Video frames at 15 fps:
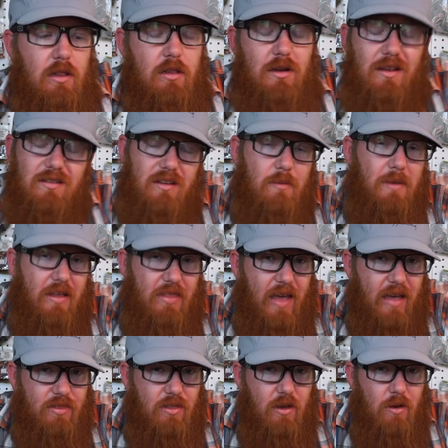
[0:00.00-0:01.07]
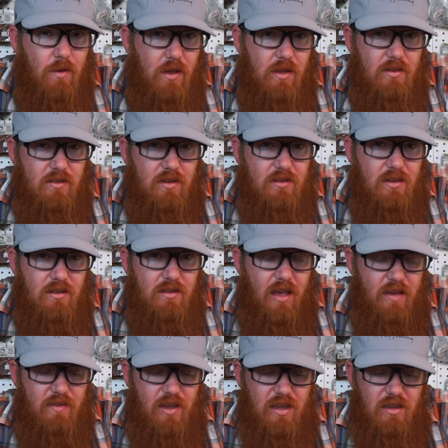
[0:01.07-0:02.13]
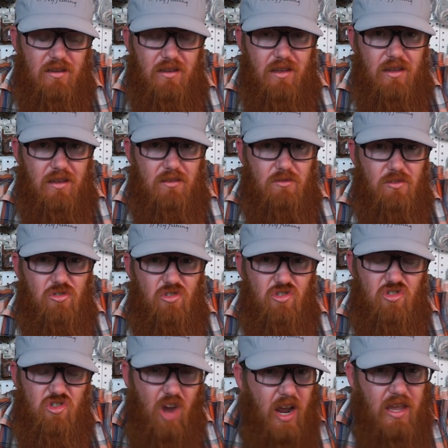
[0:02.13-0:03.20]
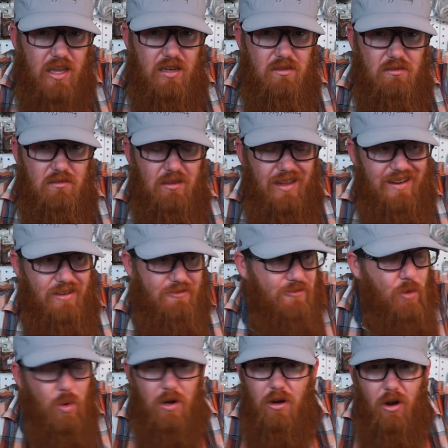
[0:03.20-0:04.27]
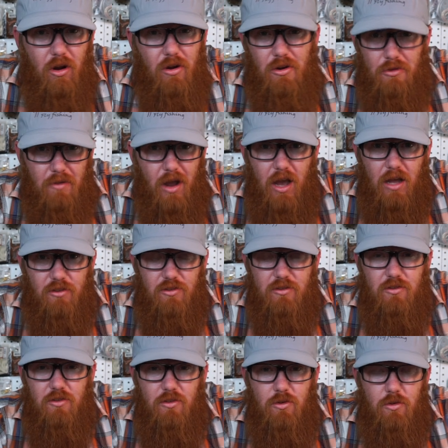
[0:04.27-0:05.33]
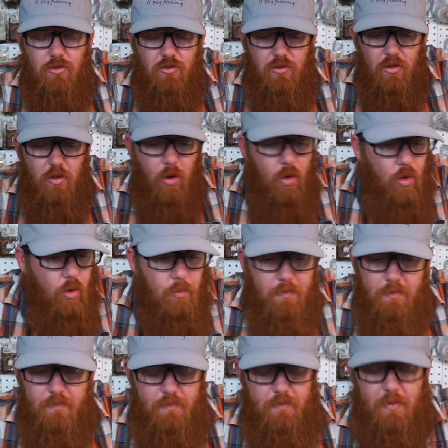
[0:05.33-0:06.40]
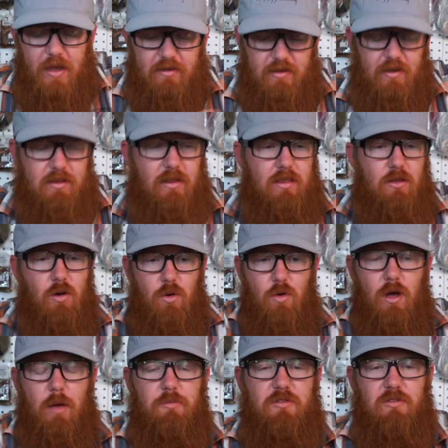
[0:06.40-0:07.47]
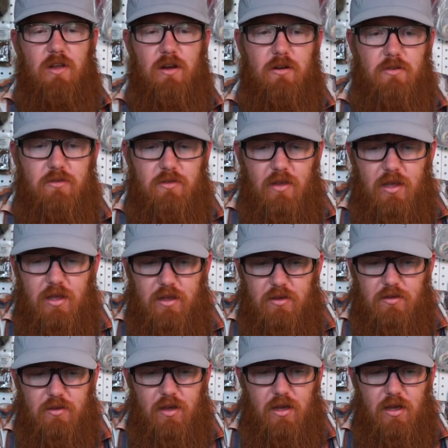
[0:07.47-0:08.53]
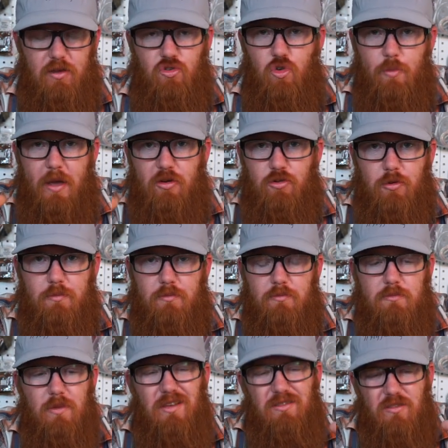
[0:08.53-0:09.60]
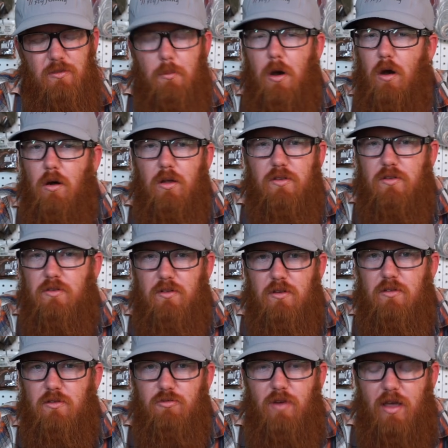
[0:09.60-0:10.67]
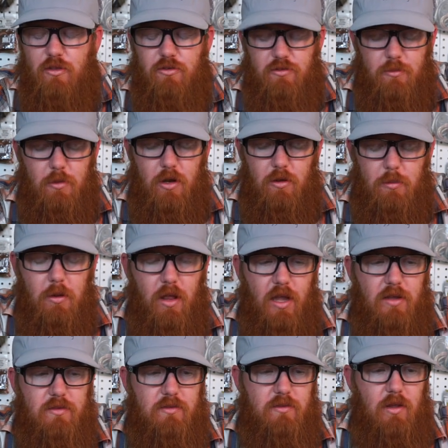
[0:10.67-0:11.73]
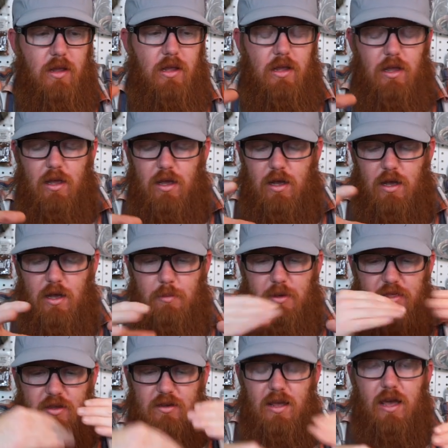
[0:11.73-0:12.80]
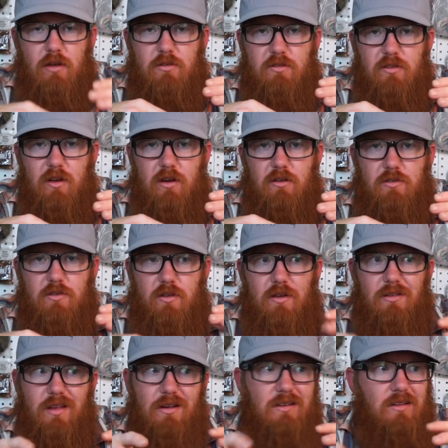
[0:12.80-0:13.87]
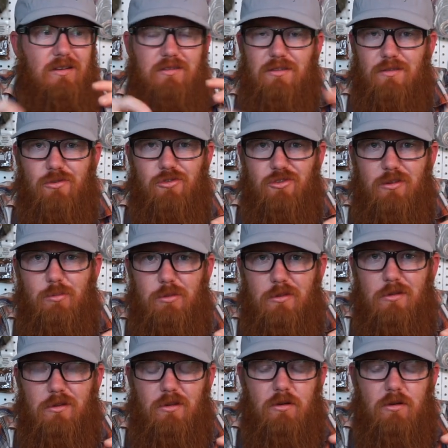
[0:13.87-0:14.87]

Nice thing about that though is it does have a, a giant, like a four car garage, it's huge. So the whole, basically the whole upstairs is a two bedroom. It's small, it's, it's rather small place. Uh, but the downstairs, and luckily it's a little cheaper than